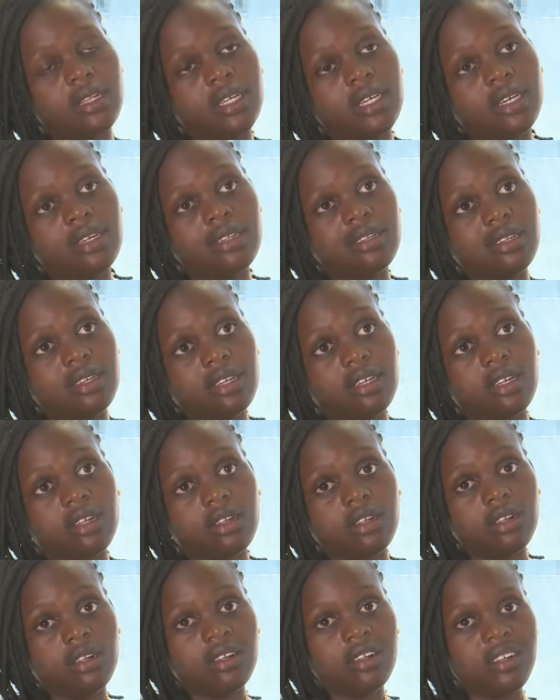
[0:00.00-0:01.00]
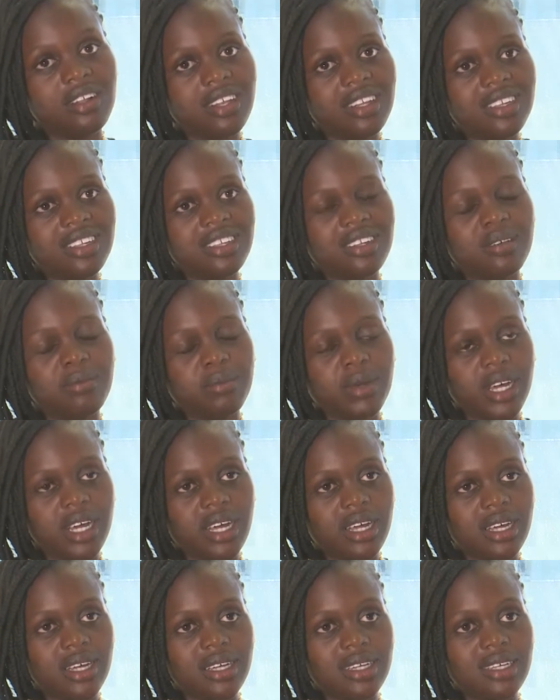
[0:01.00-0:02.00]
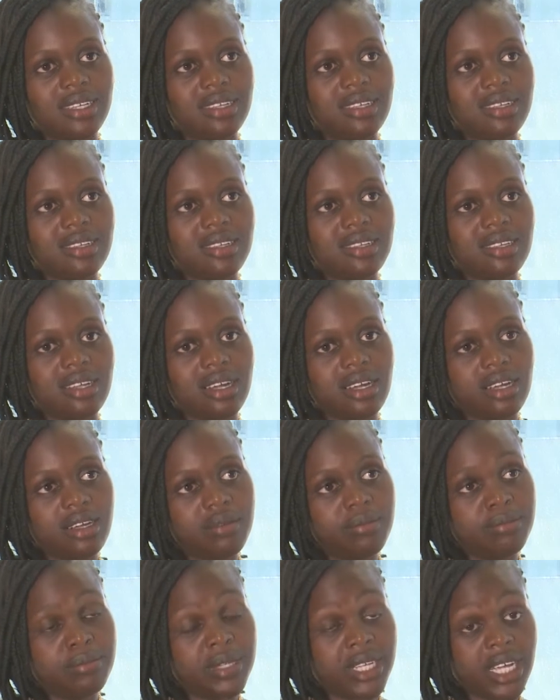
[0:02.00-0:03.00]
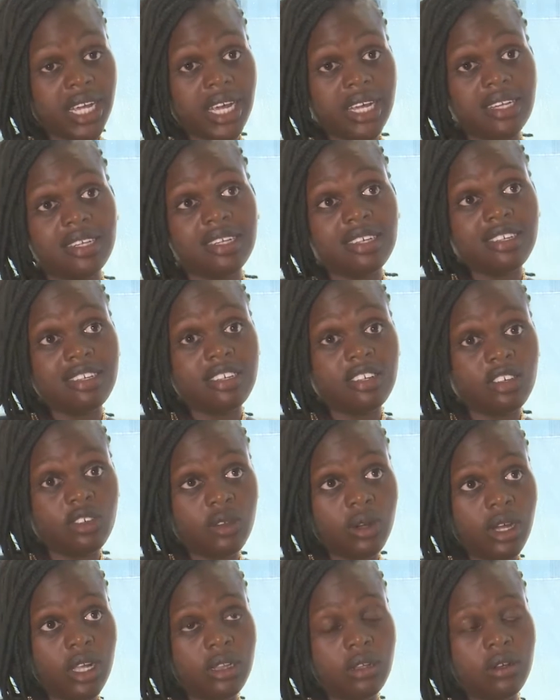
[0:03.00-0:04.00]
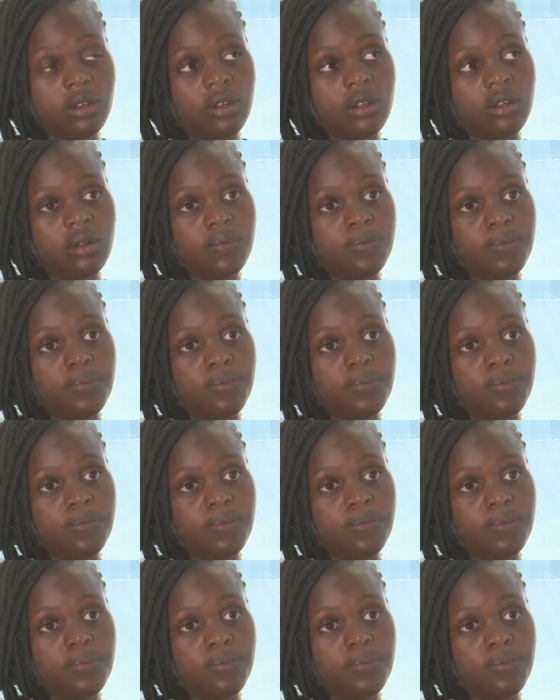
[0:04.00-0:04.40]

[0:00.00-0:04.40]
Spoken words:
Like I said, alcoholism is being addicted to alcohol.